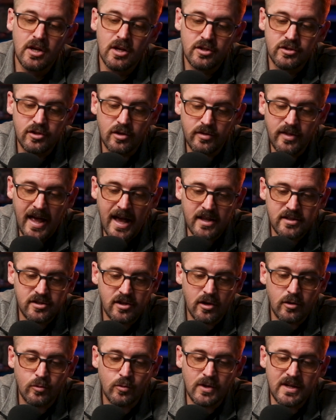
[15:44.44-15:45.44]
So that's
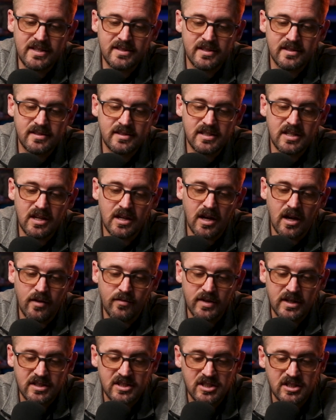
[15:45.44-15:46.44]
our recency
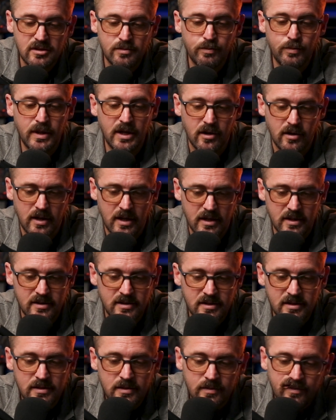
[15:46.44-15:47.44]
of
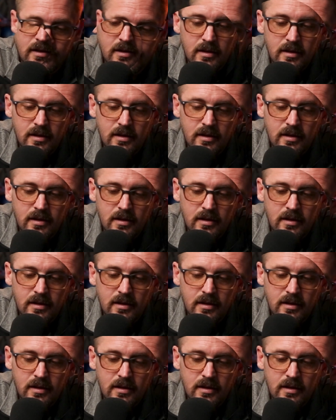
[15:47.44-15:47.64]
experience.